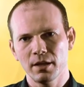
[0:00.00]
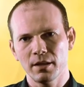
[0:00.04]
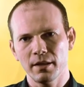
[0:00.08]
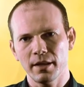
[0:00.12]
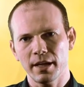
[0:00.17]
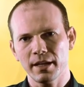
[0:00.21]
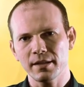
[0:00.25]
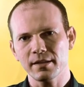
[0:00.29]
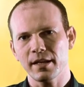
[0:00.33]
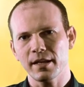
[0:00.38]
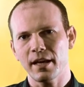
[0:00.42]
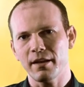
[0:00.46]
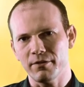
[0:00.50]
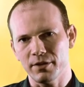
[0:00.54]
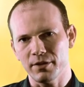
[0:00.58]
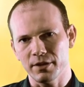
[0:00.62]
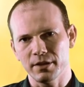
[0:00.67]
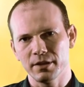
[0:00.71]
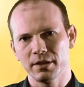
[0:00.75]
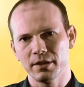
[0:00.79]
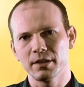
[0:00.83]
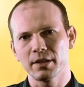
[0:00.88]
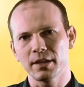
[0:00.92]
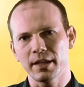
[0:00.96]
That's
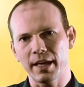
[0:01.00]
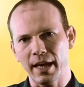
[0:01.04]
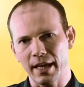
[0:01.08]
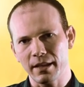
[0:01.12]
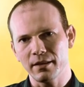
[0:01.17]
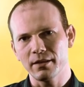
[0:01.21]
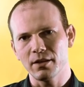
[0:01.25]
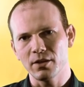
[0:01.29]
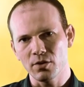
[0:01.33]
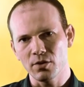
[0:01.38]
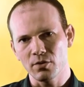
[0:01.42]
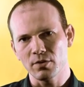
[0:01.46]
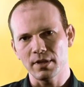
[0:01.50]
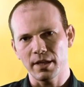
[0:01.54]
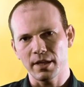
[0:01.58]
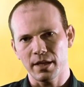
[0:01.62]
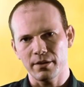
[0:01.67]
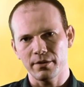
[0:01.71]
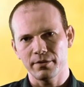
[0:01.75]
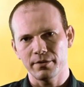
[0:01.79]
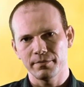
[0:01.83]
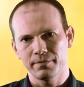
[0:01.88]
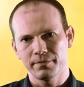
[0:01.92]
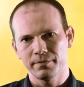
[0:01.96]
Evan. Get the
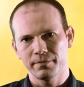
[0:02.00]
newsletter.